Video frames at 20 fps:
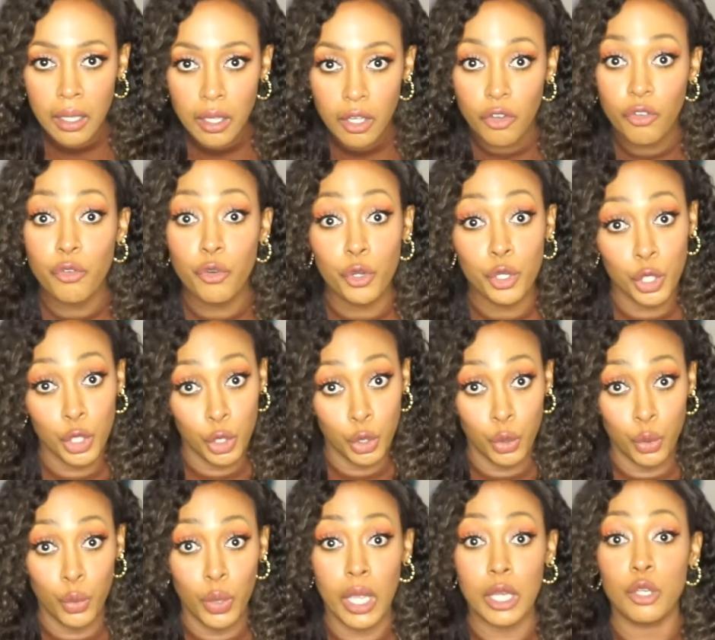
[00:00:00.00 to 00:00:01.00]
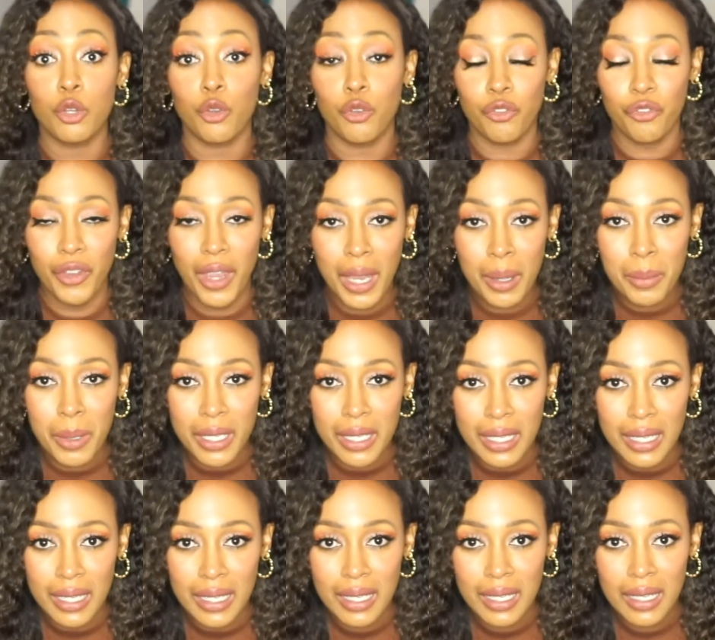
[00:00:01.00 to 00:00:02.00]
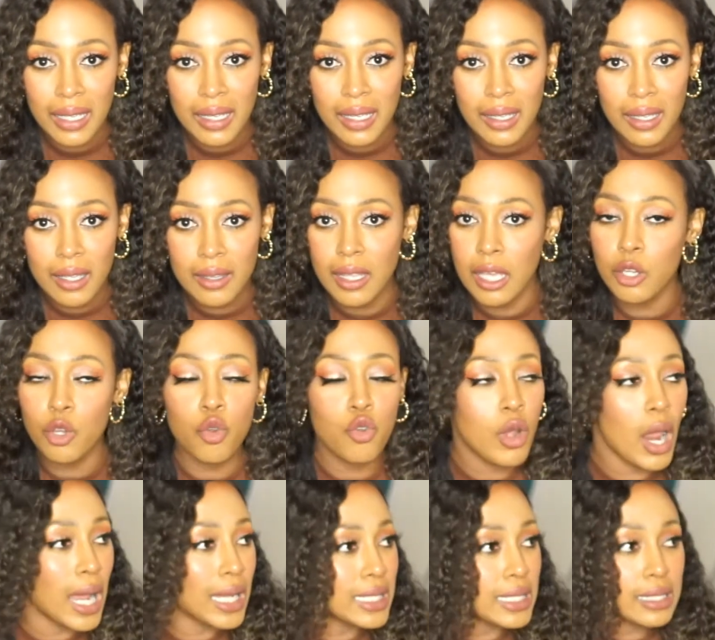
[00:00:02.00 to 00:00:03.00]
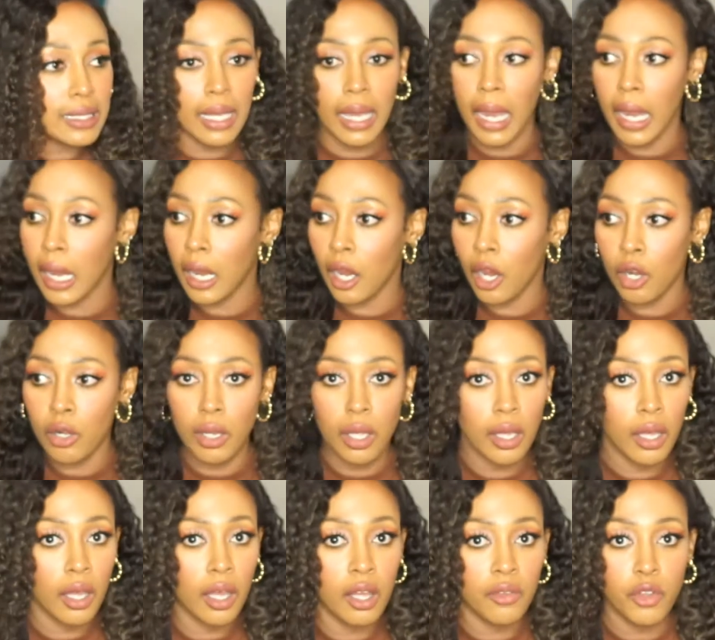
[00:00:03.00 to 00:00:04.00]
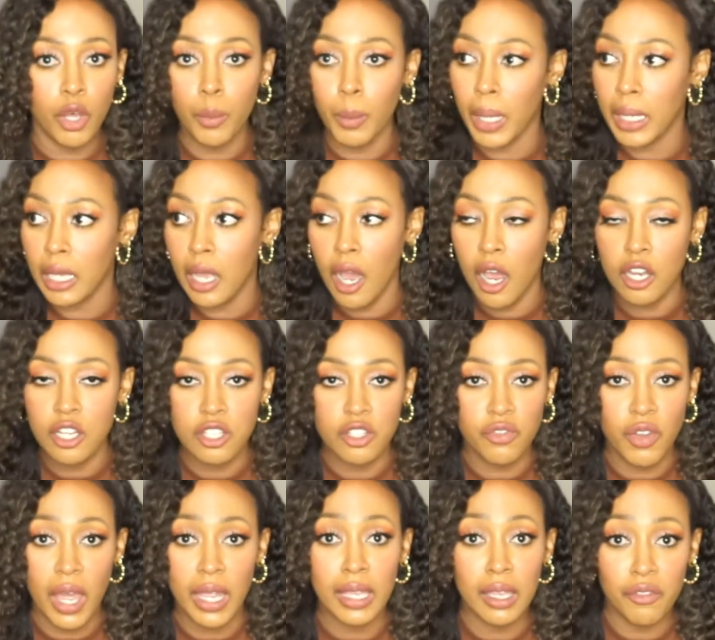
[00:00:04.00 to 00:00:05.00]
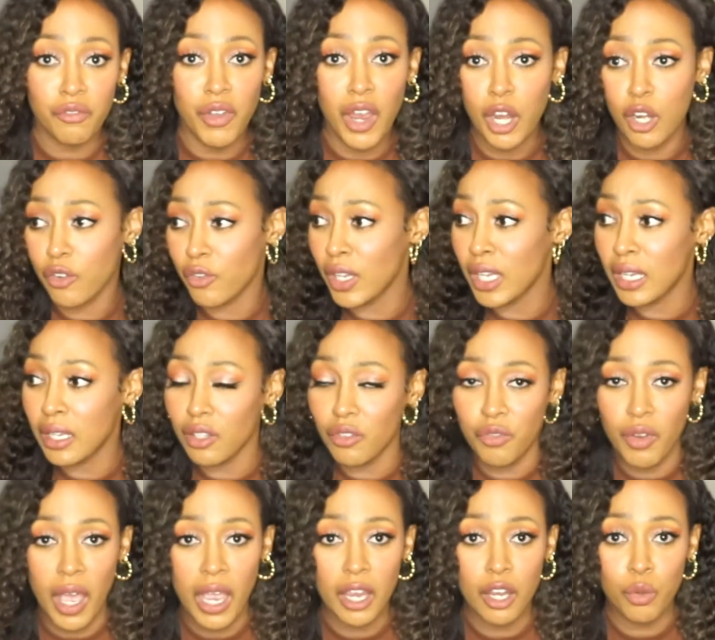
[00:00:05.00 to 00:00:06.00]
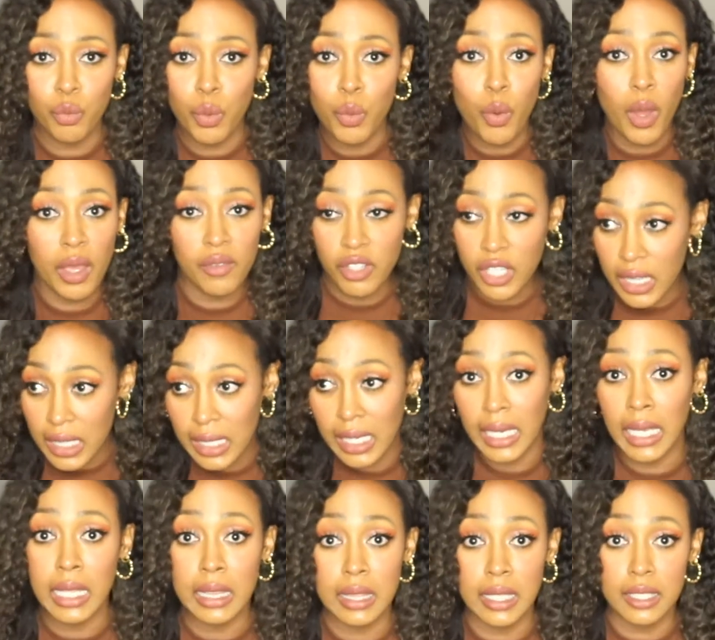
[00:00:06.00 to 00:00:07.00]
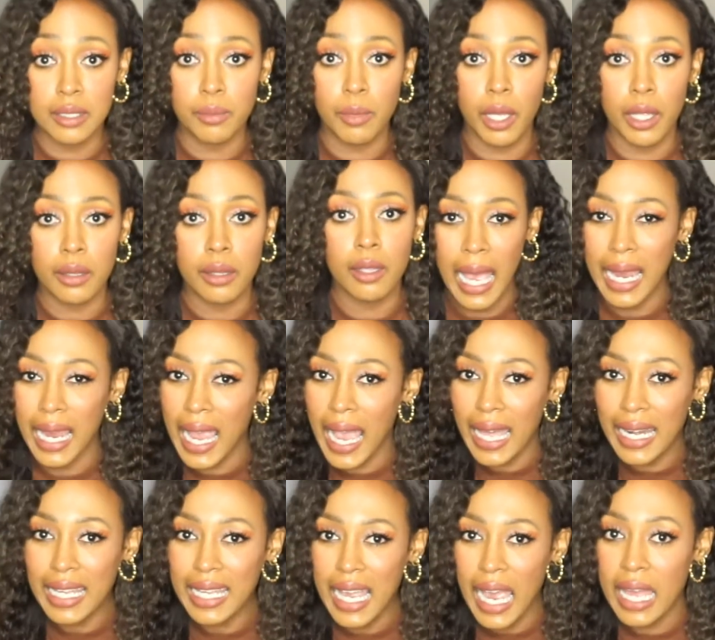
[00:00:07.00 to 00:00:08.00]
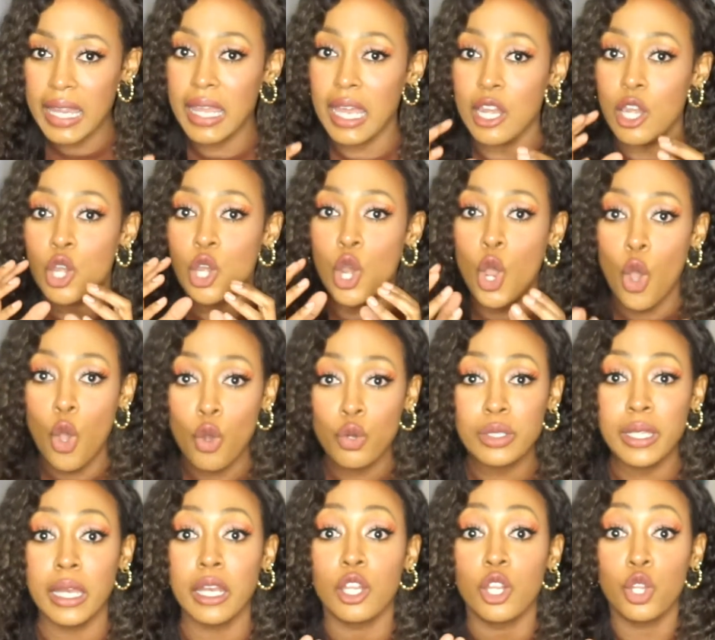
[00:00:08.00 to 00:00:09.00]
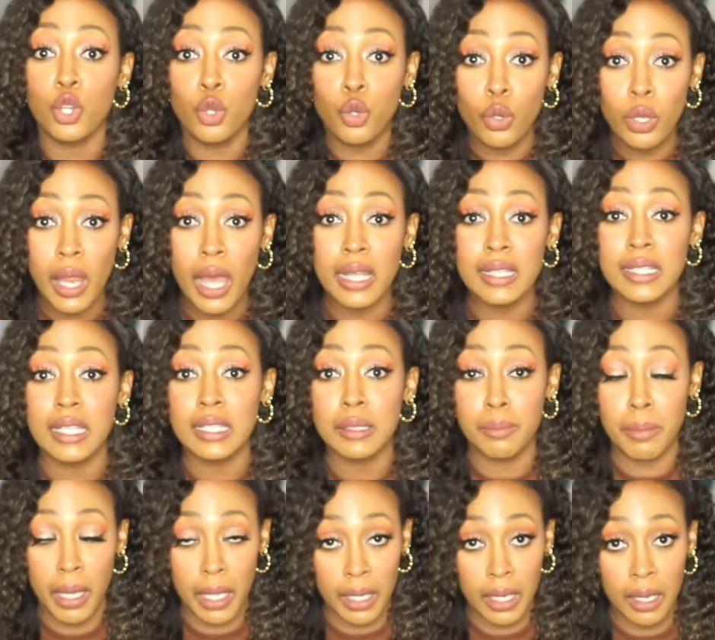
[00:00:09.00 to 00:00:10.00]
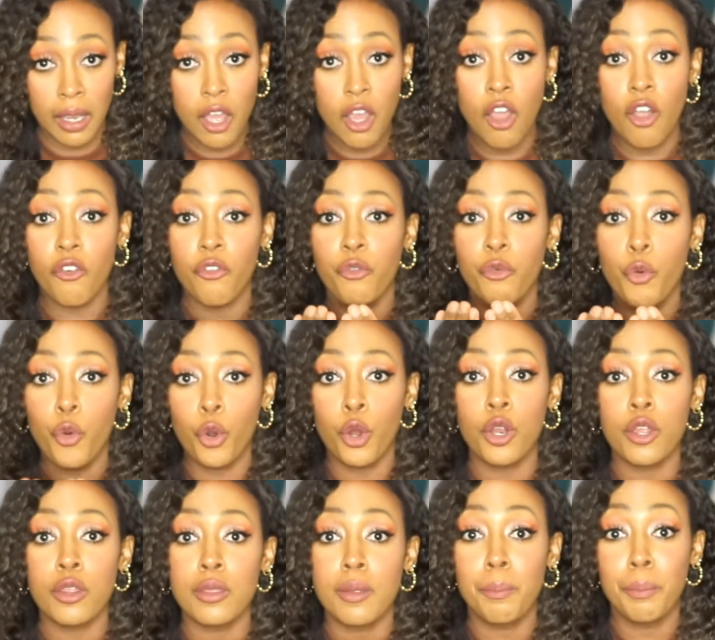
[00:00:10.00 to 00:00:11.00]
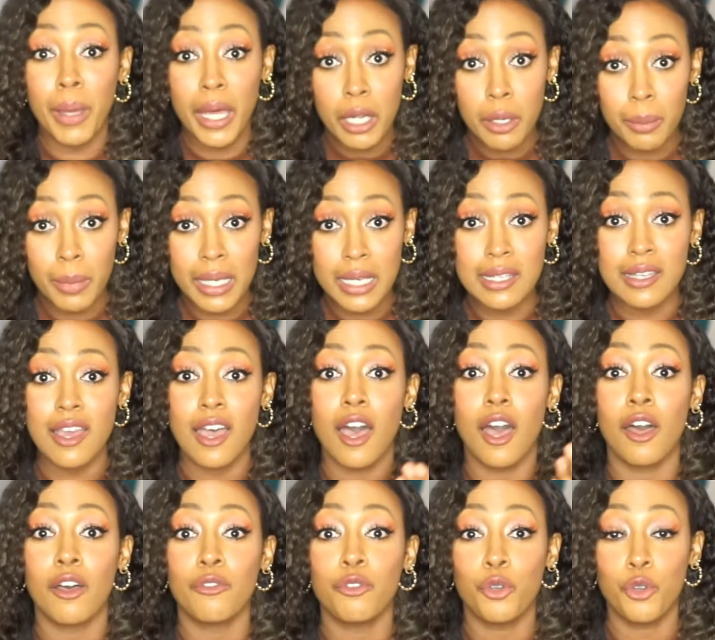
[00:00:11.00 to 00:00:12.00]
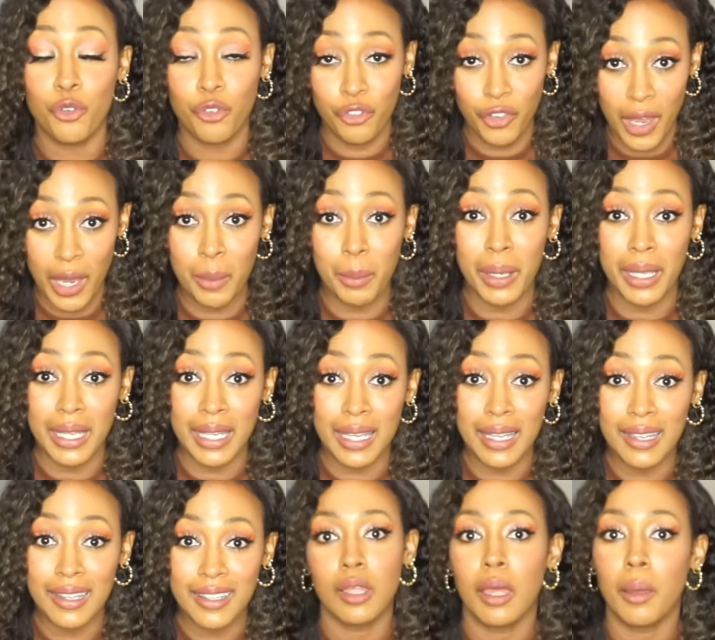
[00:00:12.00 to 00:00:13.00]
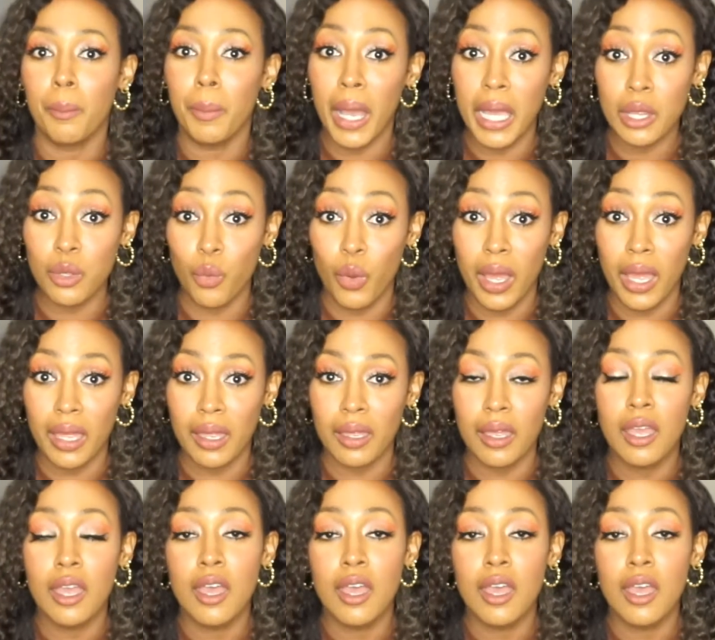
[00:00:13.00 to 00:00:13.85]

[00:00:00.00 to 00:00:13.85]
for you and your family. That you're not scared of, oh my gosh, if I get fired, if he gets fired, we won't have anything to eat this month. A kind of guy that knows how to utilize his money for the betterment of your family. By the way,